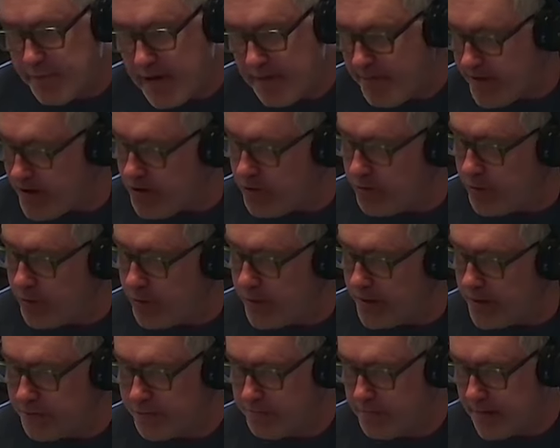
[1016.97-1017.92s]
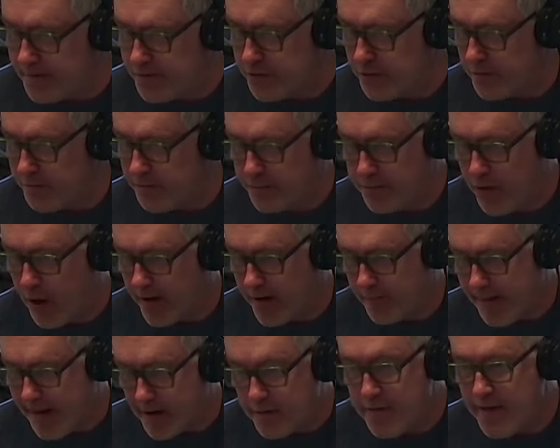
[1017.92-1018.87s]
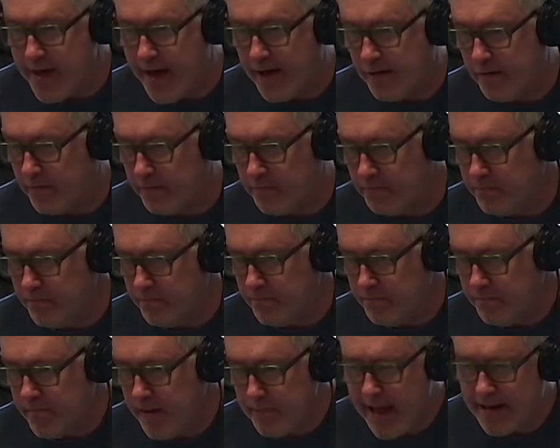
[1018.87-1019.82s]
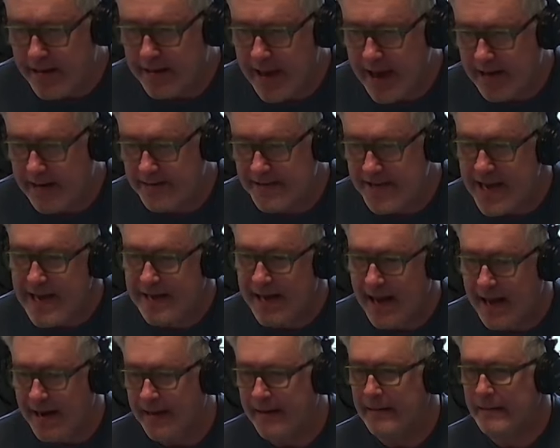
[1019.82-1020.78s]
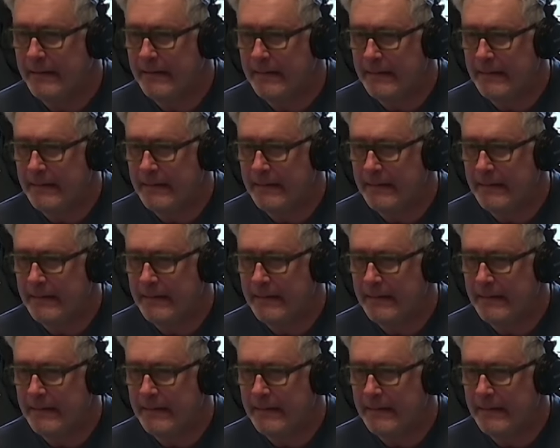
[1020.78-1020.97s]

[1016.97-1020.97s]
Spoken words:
maybe you would have sort of thought about that or had a take on it.